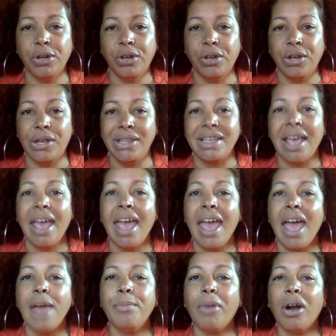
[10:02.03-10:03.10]
goods,
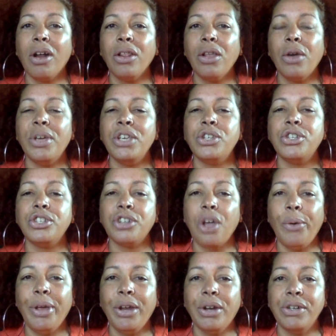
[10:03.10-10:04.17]
and Marlo is
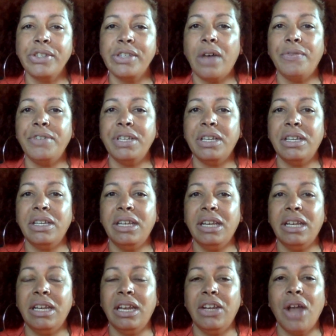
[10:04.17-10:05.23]
showing herself to
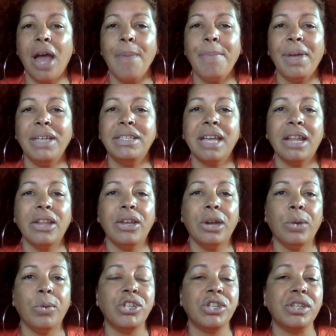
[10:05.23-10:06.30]
Nene not by telling
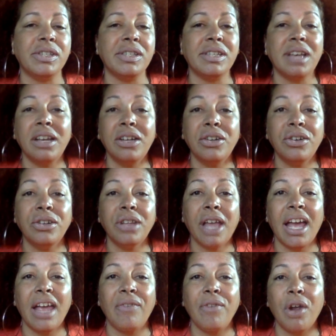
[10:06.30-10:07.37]
her what she's done in her
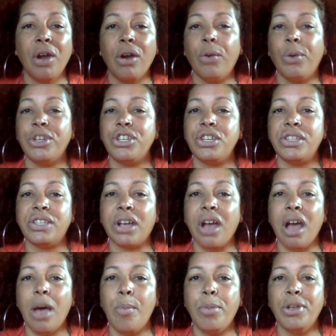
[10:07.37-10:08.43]
life or what she's
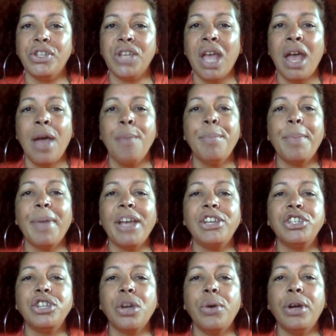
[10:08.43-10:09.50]
accomplished, but by
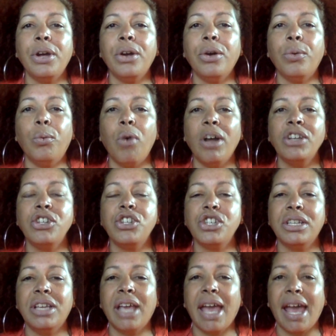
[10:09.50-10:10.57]
showing her what
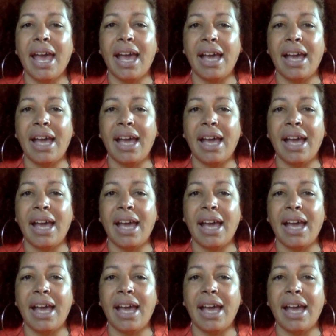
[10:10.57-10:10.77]
she has.